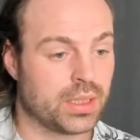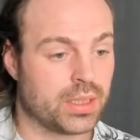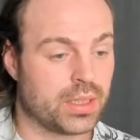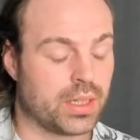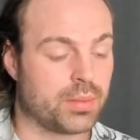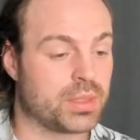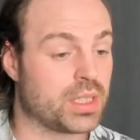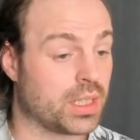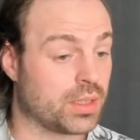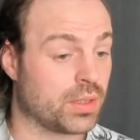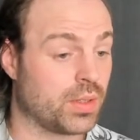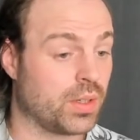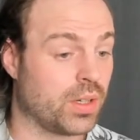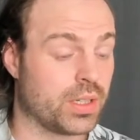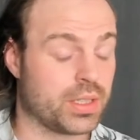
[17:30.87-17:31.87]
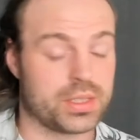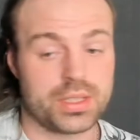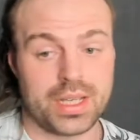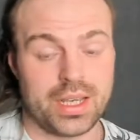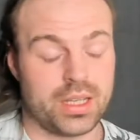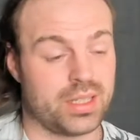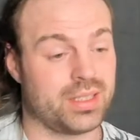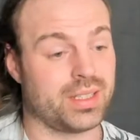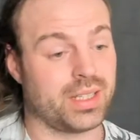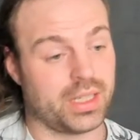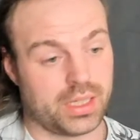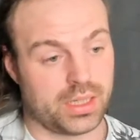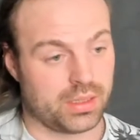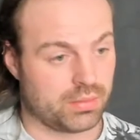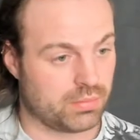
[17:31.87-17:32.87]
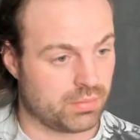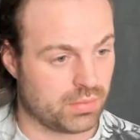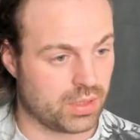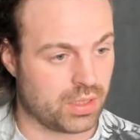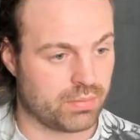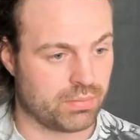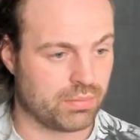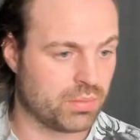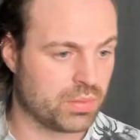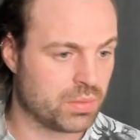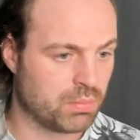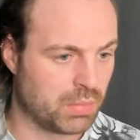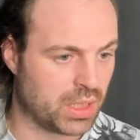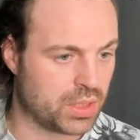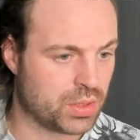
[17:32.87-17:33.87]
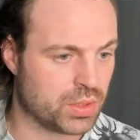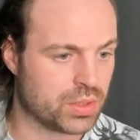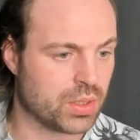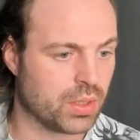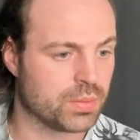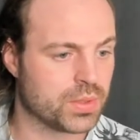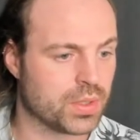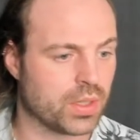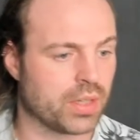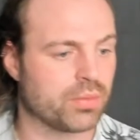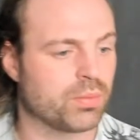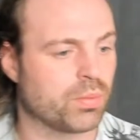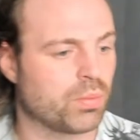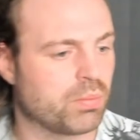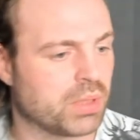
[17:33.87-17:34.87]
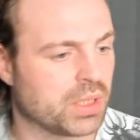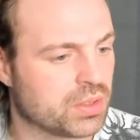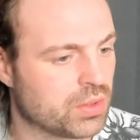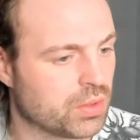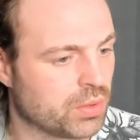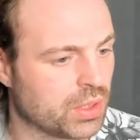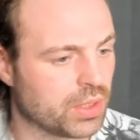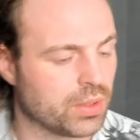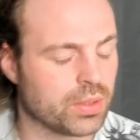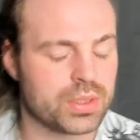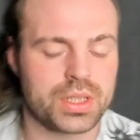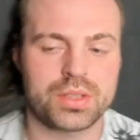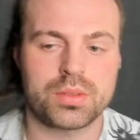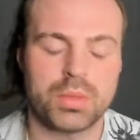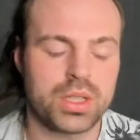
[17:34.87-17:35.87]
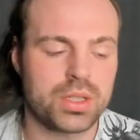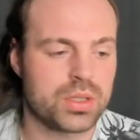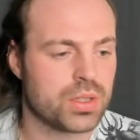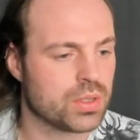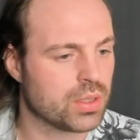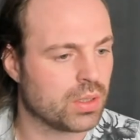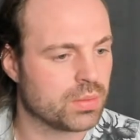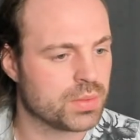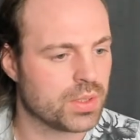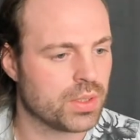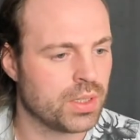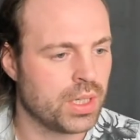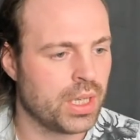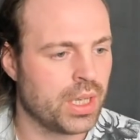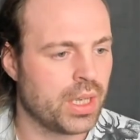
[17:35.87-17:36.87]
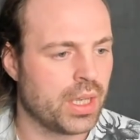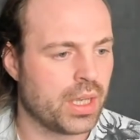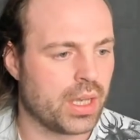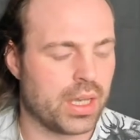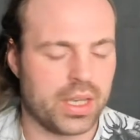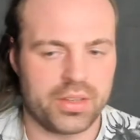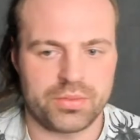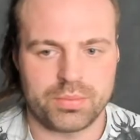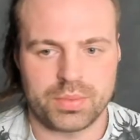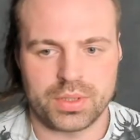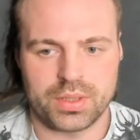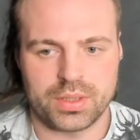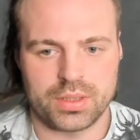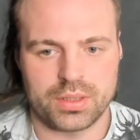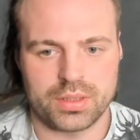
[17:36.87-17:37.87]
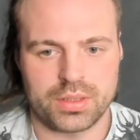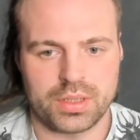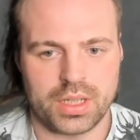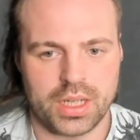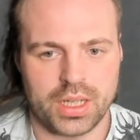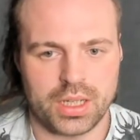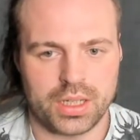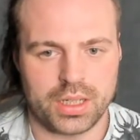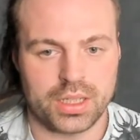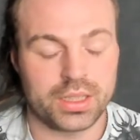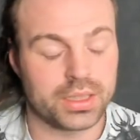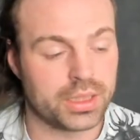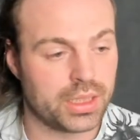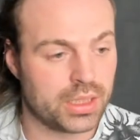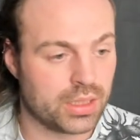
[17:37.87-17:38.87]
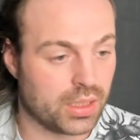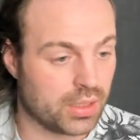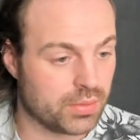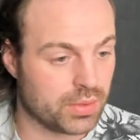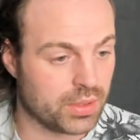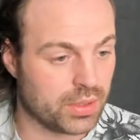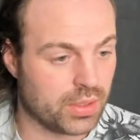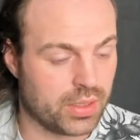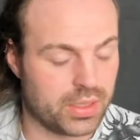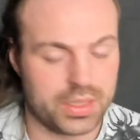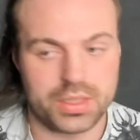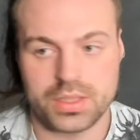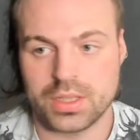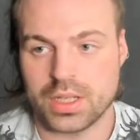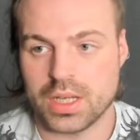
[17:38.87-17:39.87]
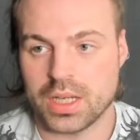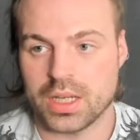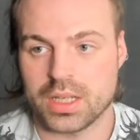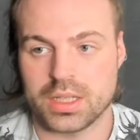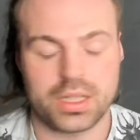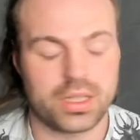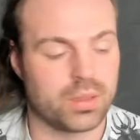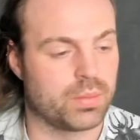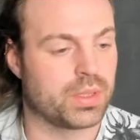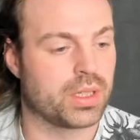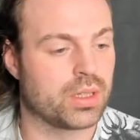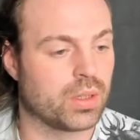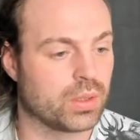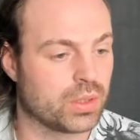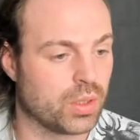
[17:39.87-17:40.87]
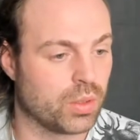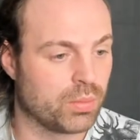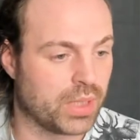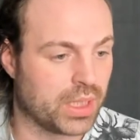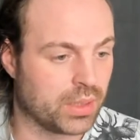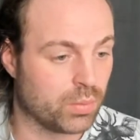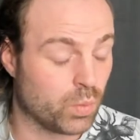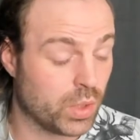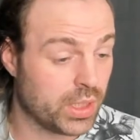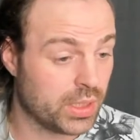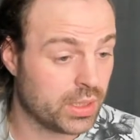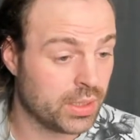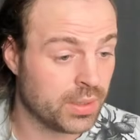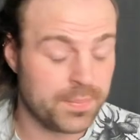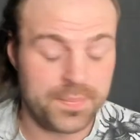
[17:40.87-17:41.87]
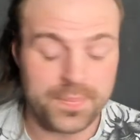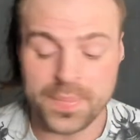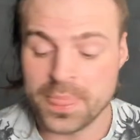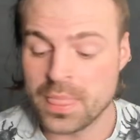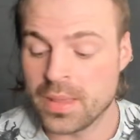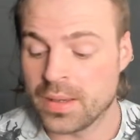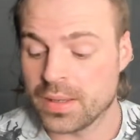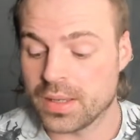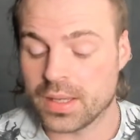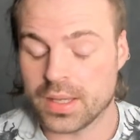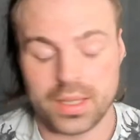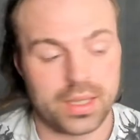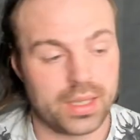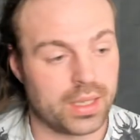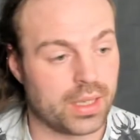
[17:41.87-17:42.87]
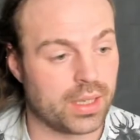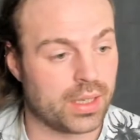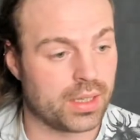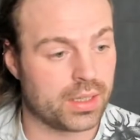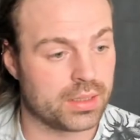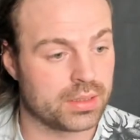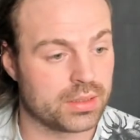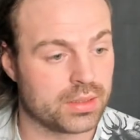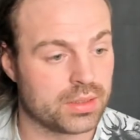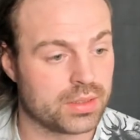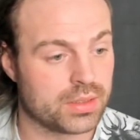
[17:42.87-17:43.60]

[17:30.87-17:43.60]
I'm a technical artist and a miniature sculptor. I've been 2 years as a miniature sculptor. I've been a lead Unreal artist at a company called Copenhagen Rig, and